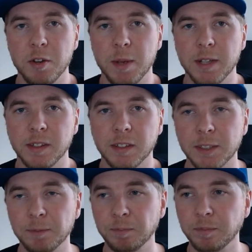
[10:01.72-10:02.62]

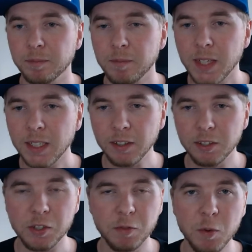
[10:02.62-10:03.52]
basically.
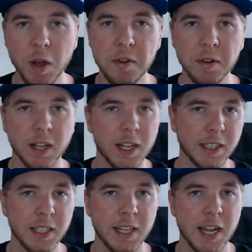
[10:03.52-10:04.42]
There's a few other
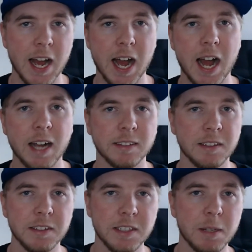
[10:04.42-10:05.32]
like hacks
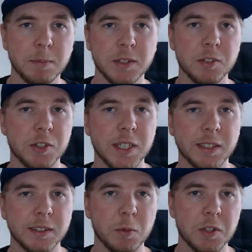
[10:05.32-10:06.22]
and tips and
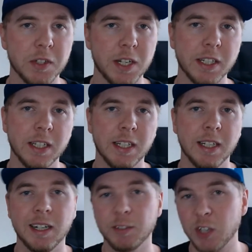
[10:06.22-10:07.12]
tricks, which like,
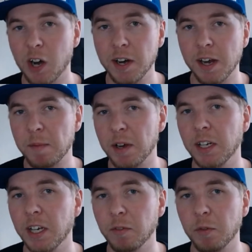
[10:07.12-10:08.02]
sorry, I'm not
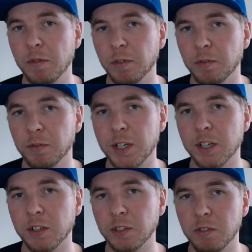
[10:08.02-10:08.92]
going to give away for
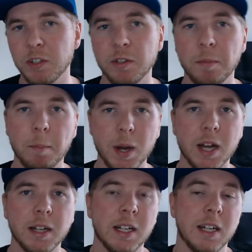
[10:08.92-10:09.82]
free on YouTube,
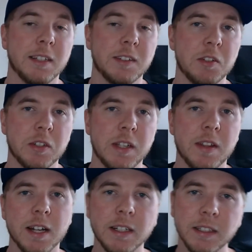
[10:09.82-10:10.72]
but essentially
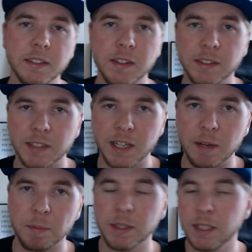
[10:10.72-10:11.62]
that is the same